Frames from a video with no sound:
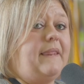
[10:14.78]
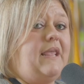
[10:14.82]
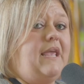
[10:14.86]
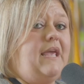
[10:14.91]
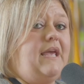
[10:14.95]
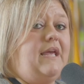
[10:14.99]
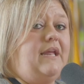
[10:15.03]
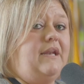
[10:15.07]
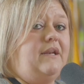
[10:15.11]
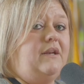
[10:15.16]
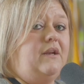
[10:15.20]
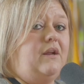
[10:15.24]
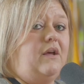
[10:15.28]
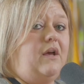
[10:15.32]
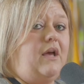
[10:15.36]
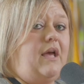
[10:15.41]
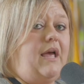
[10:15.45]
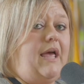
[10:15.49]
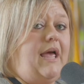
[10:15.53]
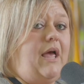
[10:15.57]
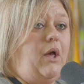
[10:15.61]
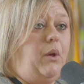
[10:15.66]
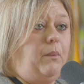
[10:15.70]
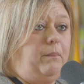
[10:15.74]
and
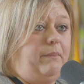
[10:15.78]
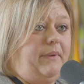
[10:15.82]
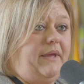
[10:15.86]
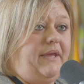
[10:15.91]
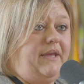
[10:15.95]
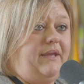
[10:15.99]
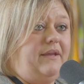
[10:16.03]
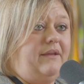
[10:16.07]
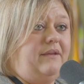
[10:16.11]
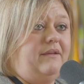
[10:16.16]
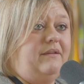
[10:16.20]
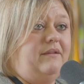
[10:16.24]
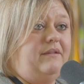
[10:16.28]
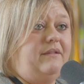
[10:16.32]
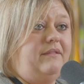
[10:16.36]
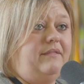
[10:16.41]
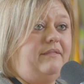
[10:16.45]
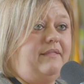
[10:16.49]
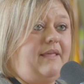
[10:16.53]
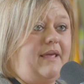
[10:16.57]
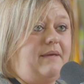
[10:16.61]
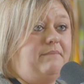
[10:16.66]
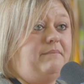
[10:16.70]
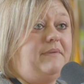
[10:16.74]
helping
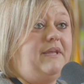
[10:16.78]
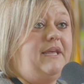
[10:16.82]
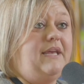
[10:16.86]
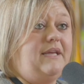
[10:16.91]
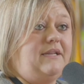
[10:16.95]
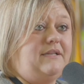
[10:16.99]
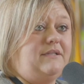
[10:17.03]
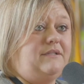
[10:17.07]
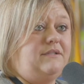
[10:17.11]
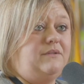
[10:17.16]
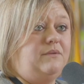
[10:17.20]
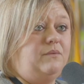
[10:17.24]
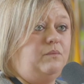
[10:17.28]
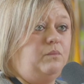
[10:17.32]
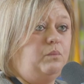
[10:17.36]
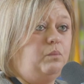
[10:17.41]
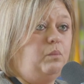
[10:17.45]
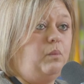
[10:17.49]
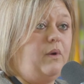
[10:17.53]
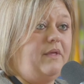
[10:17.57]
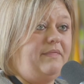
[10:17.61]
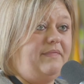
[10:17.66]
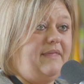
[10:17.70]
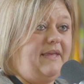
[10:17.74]
them get
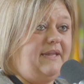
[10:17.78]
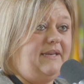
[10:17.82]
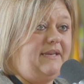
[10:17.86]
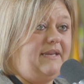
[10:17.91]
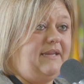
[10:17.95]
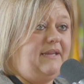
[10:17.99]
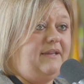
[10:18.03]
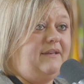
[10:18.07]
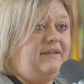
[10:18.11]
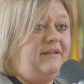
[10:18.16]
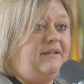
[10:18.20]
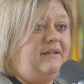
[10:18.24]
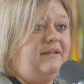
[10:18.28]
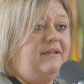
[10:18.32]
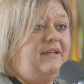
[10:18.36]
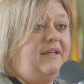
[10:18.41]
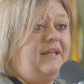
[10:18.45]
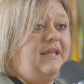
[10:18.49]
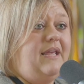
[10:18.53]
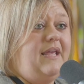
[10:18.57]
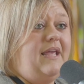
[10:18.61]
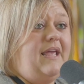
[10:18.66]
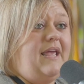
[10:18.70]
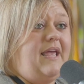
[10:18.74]
what they need,
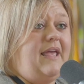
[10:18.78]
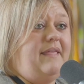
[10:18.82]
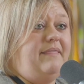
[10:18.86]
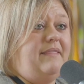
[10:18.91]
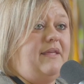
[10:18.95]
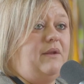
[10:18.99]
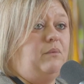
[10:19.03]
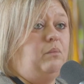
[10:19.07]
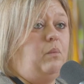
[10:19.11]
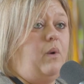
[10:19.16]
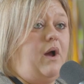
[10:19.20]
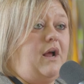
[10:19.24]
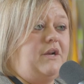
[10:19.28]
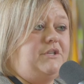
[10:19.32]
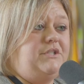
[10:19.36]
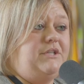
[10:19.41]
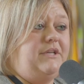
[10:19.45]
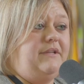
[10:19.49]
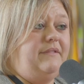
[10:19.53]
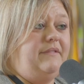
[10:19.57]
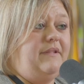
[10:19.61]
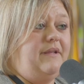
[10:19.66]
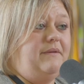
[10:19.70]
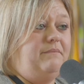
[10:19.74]
and then
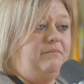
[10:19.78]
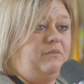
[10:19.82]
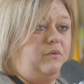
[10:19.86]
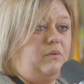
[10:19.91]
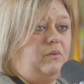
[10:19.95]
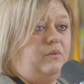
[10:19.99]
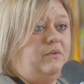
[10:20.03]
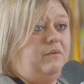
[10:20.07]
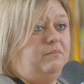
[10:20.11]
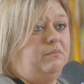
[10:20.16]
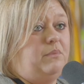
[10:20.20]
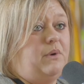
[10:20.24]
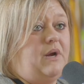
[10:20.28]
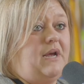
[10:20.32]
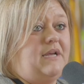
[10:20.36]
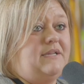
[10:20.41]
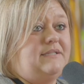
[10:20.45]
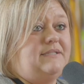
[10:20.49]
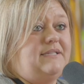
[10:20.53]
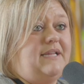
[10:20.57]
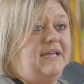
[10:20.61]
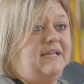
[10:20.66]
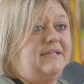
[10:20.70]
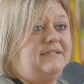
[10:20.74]
watching them through the
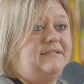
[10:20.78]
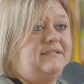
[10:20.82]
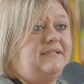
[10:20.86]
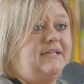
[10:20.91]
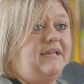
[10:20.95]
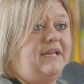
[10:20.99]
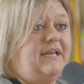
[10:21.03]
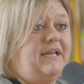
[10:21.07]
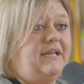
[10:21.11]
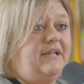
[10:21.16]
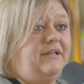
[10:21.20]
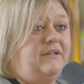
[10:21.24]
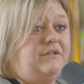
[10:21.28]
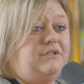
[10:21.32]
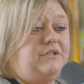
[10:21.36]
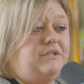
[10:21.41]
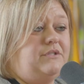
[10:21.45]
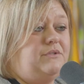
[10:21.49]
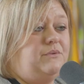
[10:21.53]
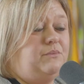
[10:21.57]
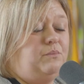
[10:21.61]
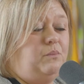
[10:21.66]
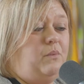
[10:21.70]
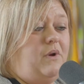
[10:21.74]
process and
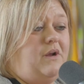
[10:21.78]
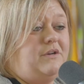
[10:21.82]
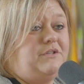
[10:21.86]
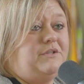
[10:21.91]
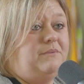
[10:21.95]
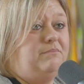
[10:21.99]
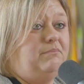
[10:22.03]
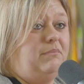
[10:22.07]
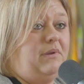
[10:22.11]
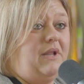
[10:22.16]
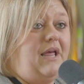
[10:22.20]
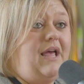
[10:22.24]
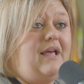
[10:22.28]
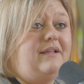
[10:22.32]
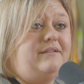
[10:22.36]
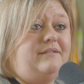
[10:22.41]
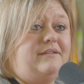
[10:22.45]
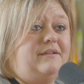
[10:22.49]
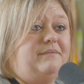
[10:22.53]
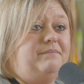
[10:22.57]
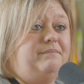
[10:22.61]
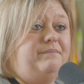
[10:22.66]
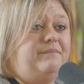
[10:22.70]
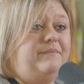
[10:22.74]
just watch them
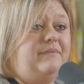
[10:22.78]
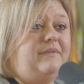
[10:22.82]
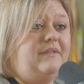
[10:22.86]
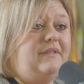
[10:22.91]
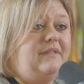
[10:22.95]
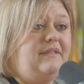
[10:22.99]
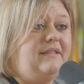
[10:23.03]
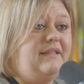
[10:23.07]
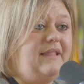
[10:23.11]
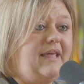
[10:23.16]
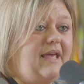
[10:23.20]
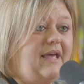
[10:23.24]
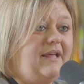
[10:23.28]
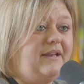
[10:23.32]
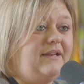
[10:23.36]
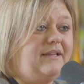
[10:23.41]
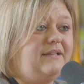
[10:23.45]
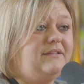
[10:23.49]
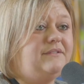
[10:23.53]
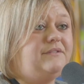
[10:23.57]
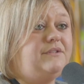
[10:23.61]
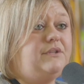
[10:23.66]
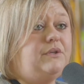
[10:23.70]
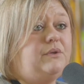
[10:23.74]
blossom. That
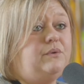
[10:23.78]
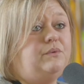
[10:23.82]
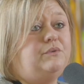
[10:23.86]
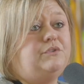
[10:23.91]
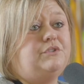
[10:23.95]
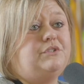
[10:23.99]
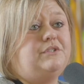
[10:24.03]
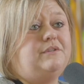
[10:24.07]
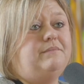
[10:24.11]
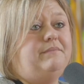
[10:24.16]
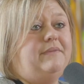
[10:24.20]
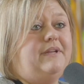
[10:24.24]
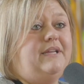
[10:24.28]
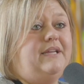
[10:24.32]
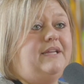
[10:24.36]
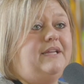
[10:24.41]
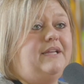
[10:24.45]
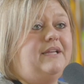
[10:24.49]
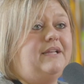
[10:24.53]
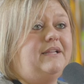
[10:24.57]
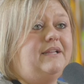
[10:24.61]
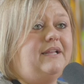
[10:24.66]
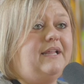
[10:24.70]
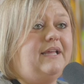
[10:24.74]
is huge to me.
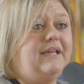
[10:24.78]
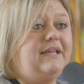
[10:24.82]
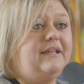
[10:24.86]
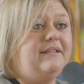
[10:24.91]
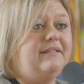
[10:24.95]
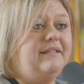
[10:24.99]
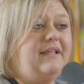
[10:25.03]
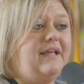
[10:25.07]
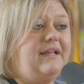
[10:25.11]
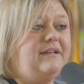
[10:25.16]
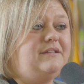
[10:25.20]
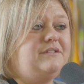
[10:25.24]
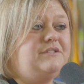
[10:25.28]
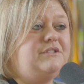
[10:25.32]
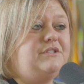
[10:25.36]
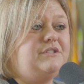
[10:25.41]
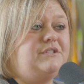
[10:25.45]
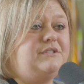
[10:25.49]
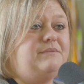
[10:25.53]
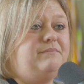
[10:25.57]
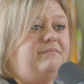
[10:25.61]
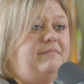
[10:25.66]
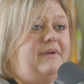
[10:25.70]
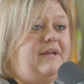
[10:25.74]
Like, that's
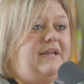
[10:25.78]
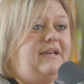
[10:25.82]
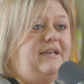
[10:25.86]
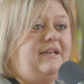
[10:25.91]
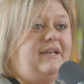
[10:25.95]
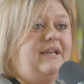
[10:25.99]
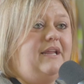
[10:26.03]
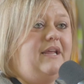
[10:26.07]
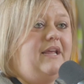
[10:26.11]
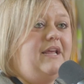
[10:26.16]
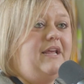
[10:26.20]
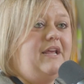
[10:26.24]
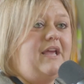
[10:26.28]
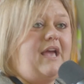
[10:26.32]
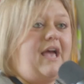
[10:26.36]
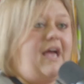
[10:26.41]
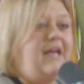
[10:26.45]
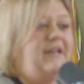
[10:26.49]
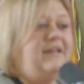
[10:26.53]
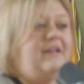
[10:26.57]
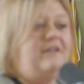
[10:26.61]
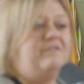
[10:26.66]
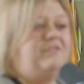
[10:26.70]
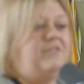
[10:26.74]
just made,
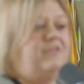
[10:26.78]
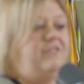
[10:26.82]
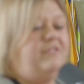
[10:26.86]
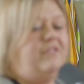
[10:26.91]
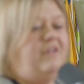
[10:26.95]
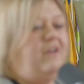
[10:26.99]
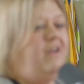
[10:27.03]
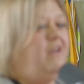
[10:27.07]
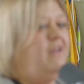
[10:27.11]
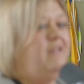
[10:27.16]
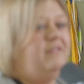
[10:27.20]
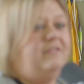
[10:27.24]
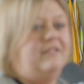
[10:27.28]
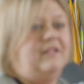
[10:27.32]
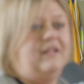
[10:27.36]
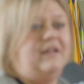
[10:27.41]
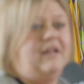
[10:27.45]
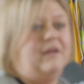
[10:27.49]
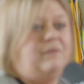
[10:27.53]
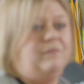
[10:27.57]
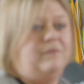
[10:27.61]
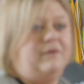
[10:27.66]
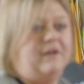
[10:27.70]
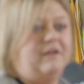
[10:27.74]
I never thought that
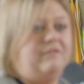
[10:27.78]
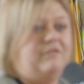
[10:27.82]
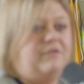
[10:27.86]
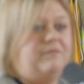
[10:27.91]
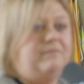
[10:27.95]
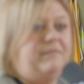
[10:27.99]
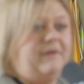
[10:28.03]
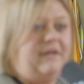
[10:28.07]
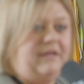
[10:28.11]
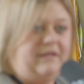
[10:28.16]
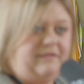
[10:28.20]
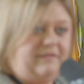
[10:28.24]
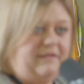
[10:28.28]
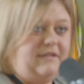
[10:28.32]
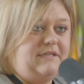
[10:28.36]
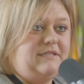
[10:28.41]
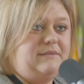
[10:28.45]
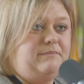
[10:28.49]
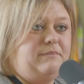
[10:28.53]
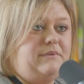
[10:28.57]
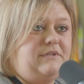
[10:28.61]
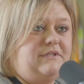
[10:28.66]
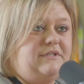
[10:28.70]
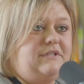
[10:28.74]
I would ever be in
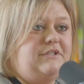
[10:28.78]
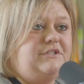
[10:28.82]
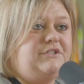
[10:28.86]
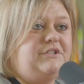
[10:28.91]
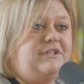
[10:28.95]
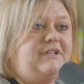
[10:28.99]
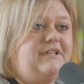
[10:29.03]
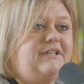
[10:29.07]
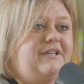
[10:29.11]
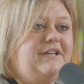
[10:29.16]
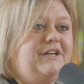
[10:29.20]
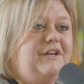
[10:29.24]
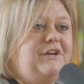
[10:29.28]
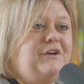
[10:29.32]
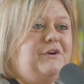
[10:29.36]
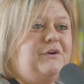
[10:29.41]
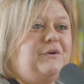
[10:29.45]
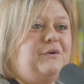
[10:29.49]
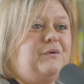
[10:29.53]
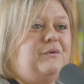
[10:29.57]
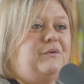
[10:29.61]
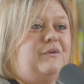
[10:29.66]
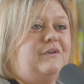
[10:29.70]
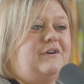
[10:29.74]
this position
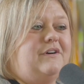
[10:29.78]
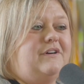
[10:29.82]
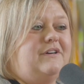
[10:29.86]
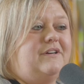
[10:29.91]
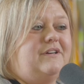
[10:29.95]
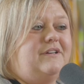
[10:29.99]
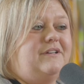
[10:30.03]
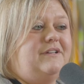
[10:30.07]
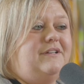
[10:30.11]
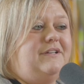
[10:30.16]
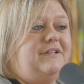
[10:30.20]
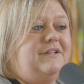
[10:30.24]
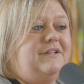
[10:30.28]
or,